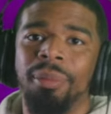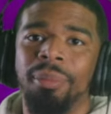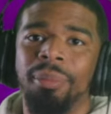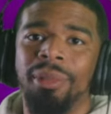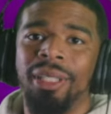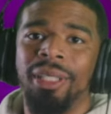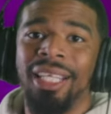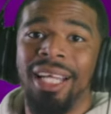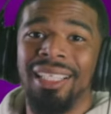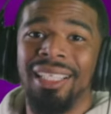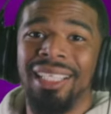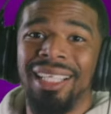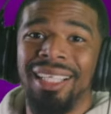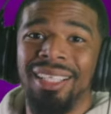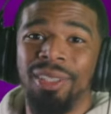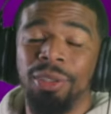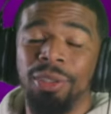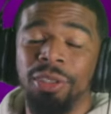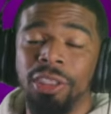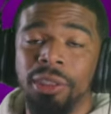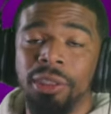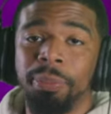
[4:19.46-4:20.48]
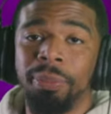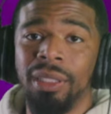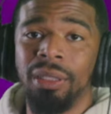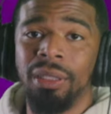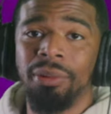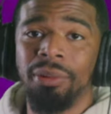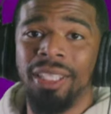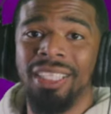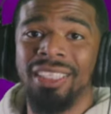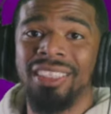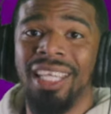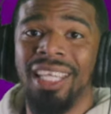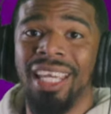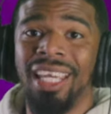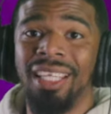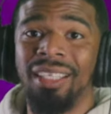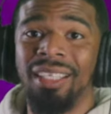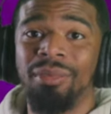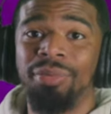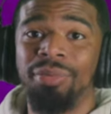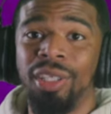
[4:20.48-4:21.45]
but now that I know the sprint race
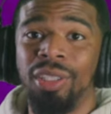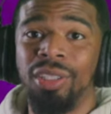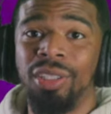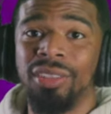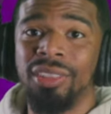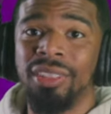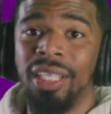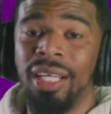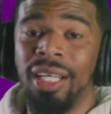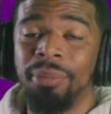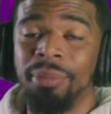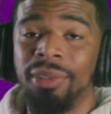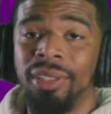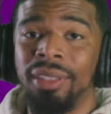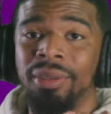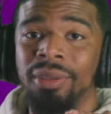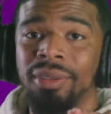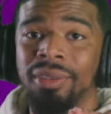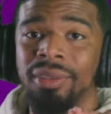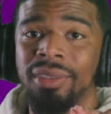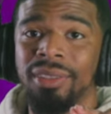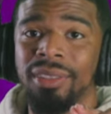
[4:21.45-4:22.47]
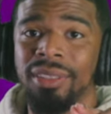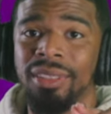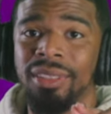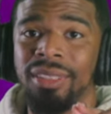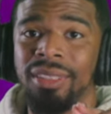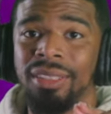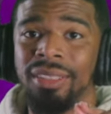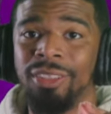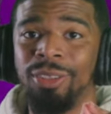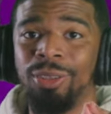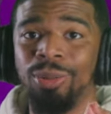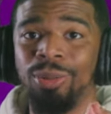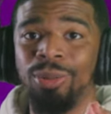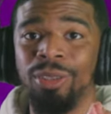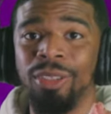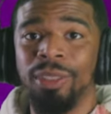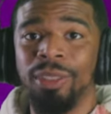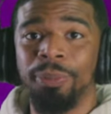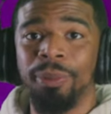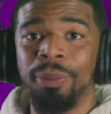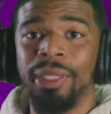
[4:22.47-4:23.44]
came first, I'm gonna do the
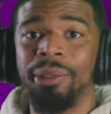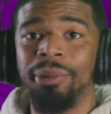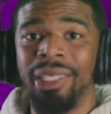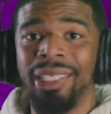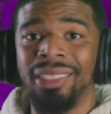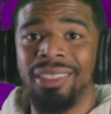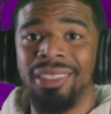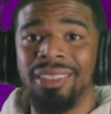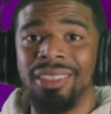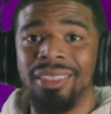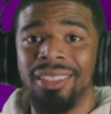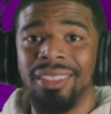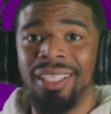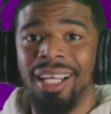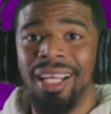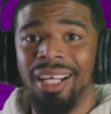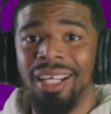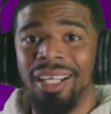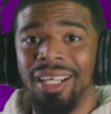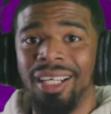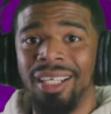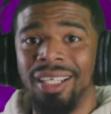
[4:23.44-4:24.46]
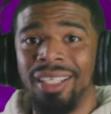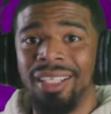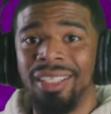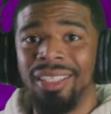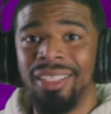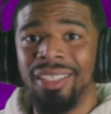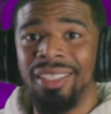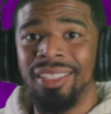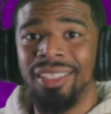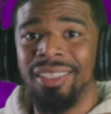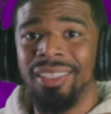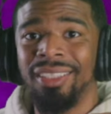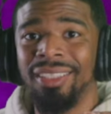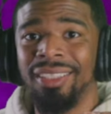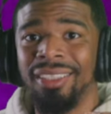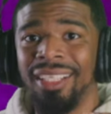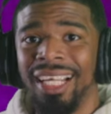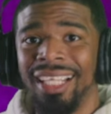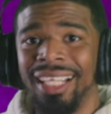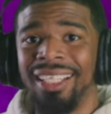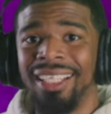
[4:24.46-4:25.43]
sprint race uh,
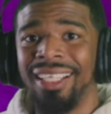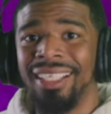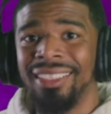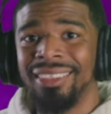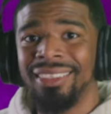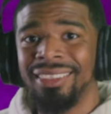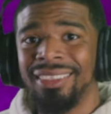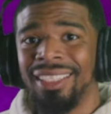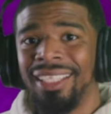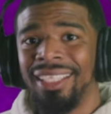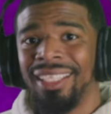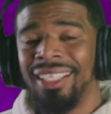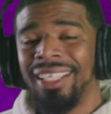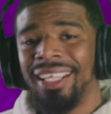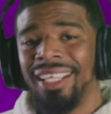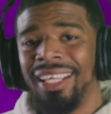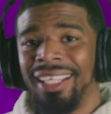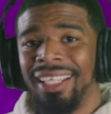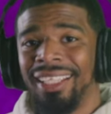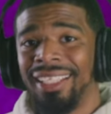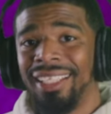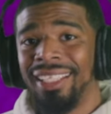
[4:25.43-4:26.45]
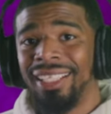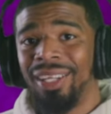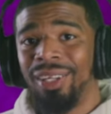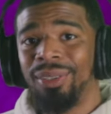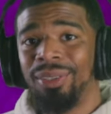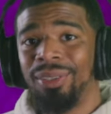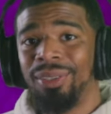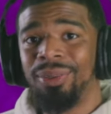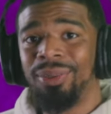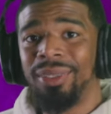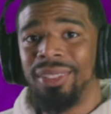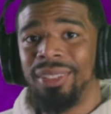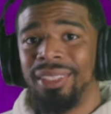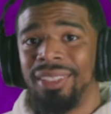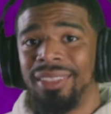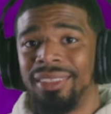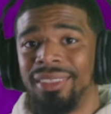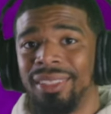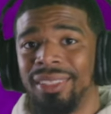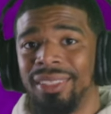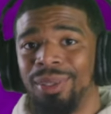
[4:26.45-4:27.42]
highlights, and then I'll do
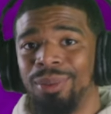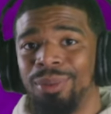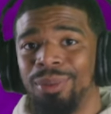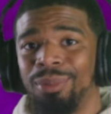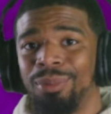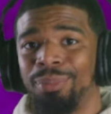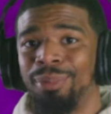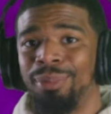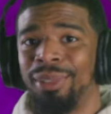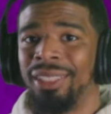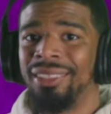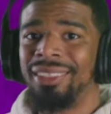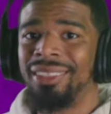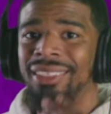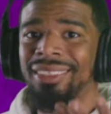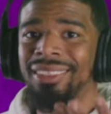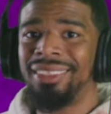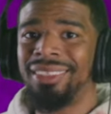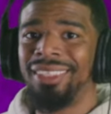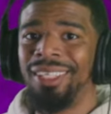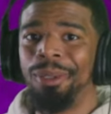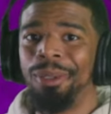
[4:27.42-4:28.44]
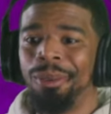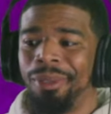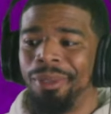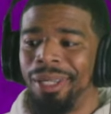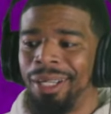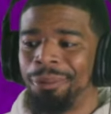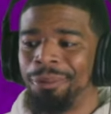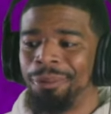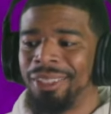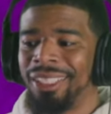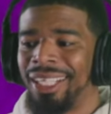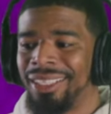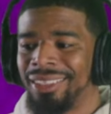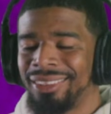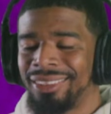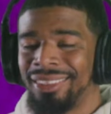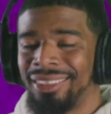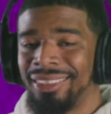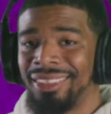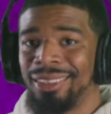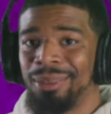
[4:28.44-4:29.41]
these. So, but just know I reacted
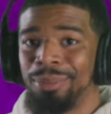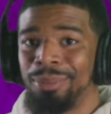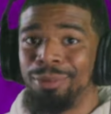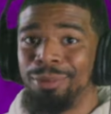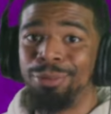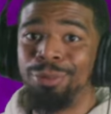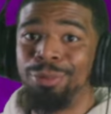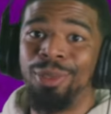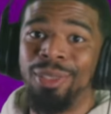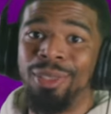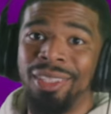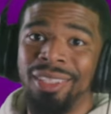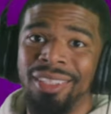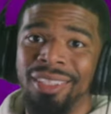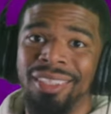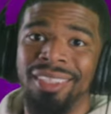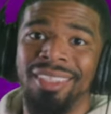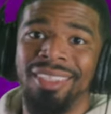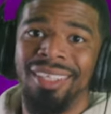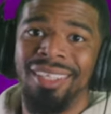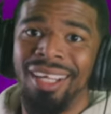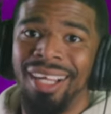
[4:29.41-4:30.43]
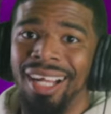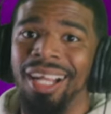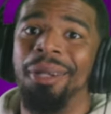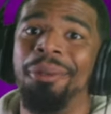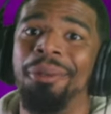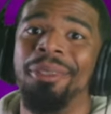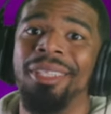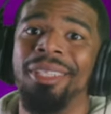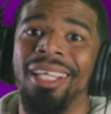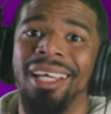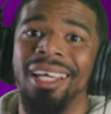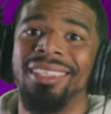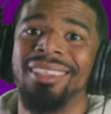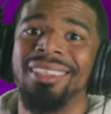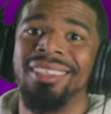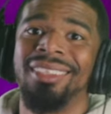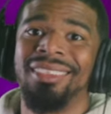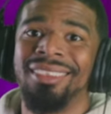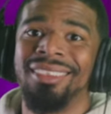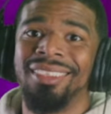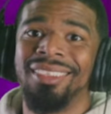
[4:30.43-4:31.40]
to this before I
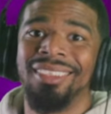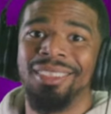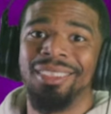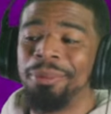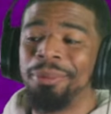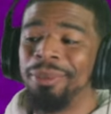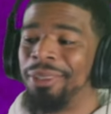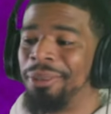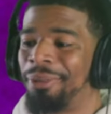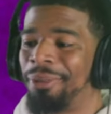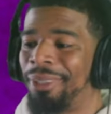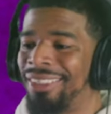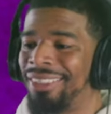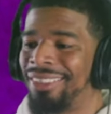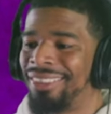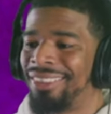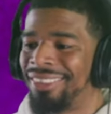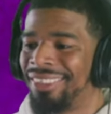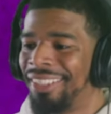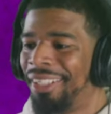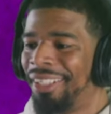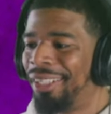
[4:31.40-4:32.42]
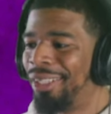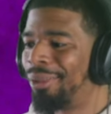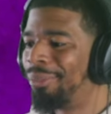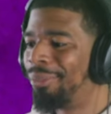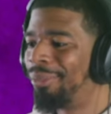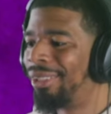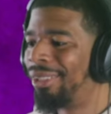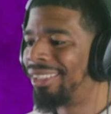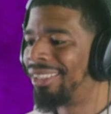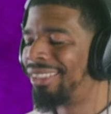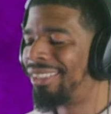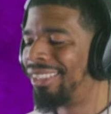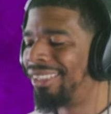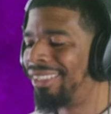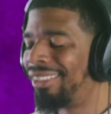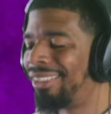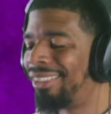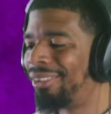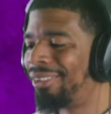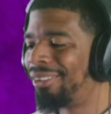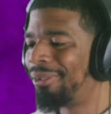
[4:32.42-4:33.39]
reacted to the sprint race. But
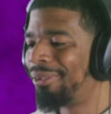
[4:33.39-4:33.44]
continue